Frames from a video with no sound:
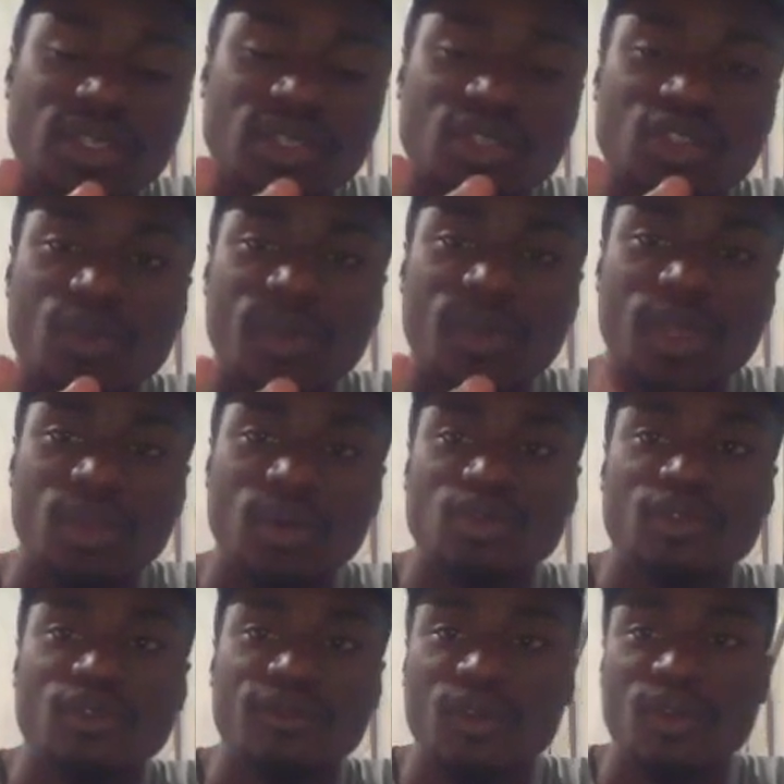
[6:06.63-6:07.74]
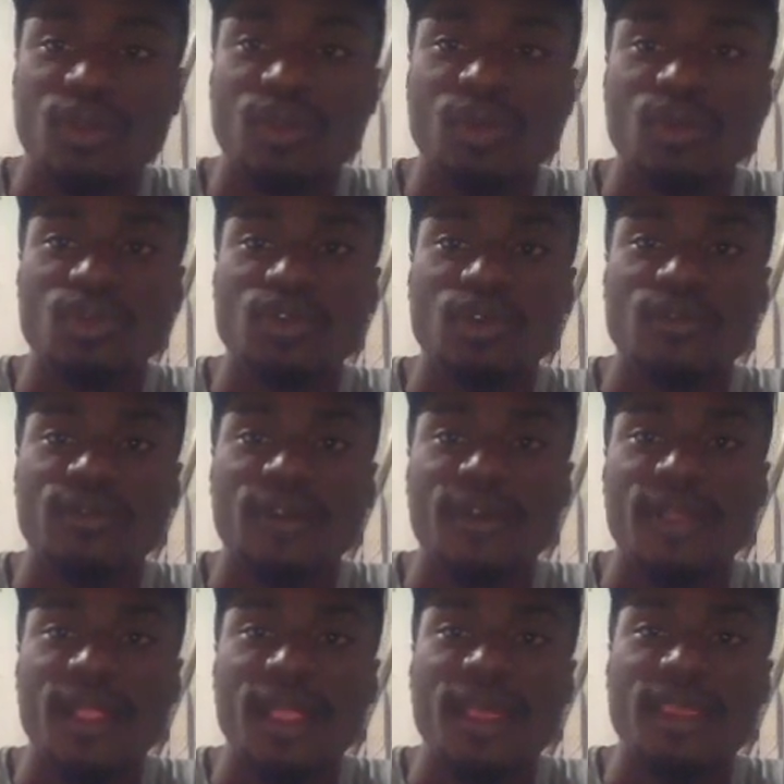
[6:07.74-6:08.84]
2 methods we've gone through so far.
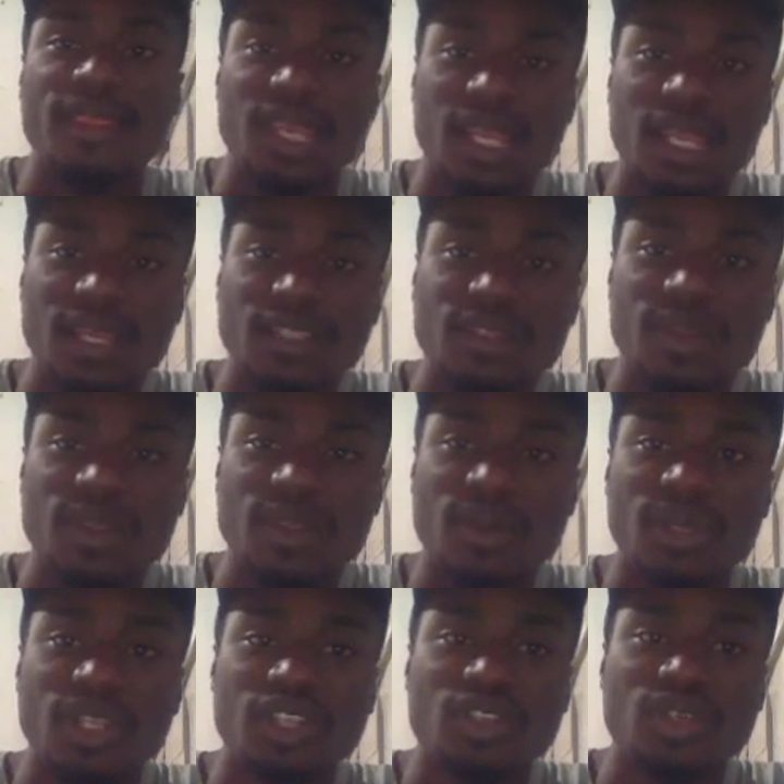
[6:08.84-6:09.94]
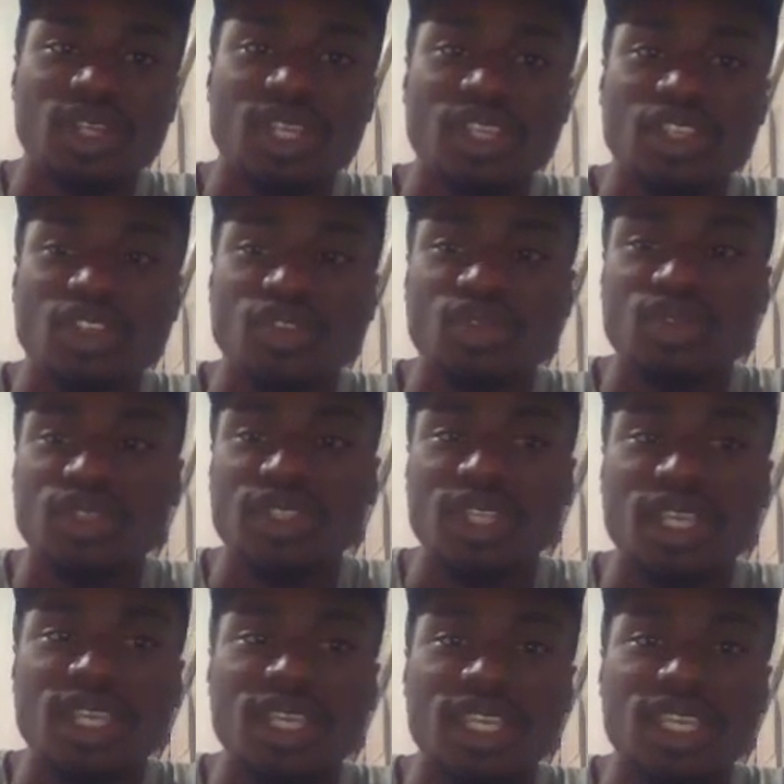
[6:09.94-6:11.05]
The last method that you can use
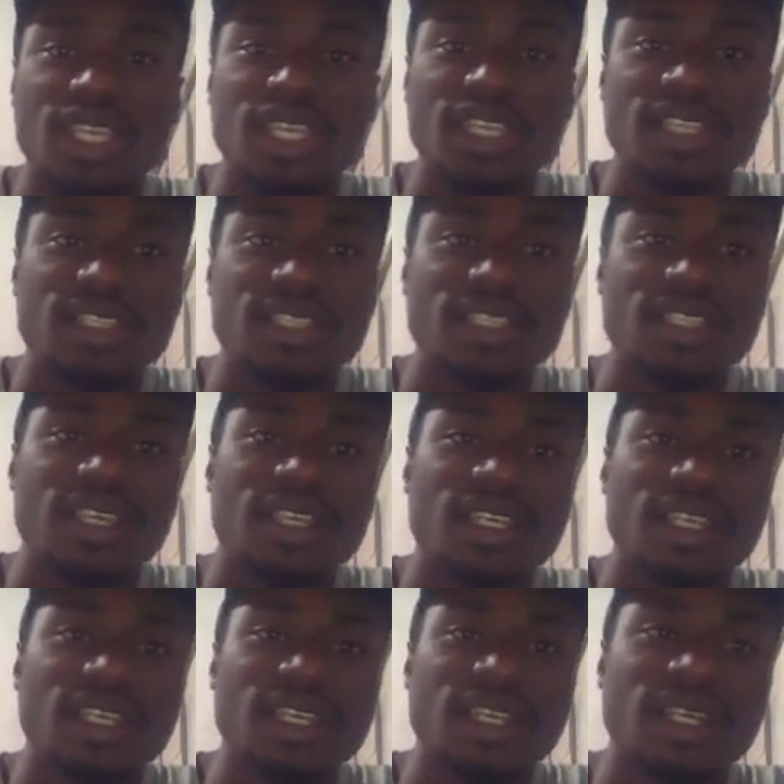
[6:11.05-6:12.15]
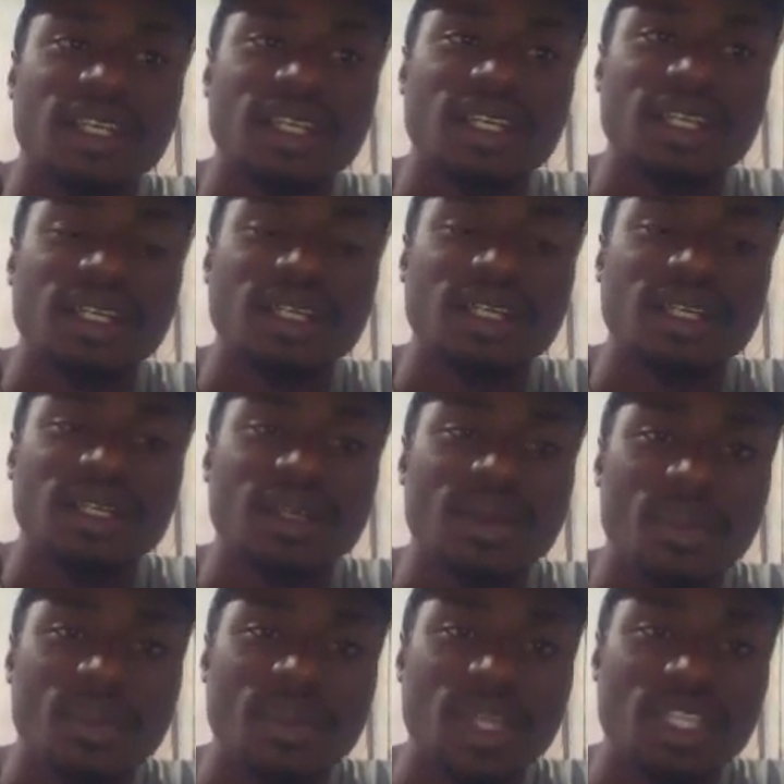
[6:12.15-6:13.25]
is
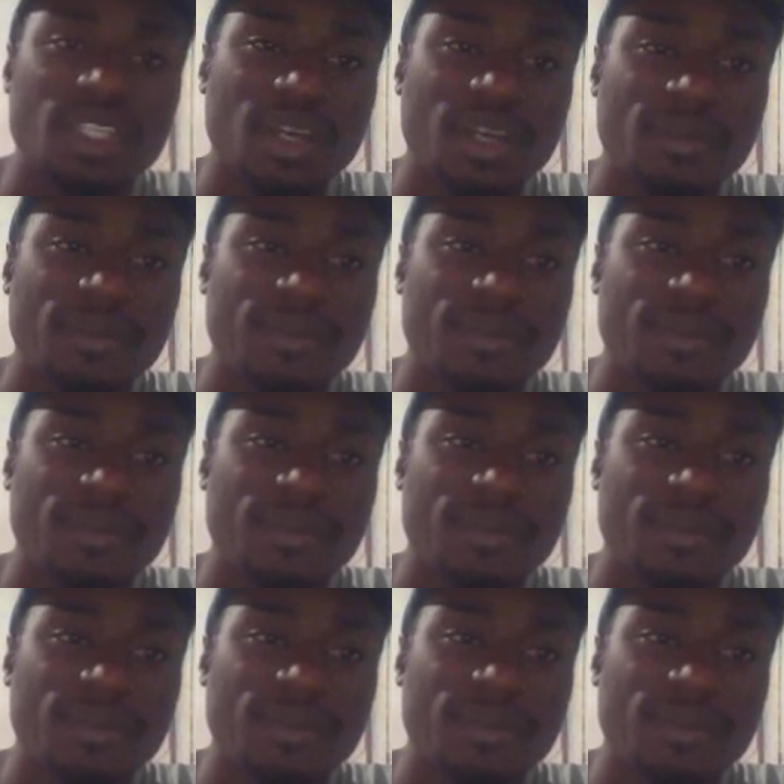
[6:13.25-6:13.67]
Medium.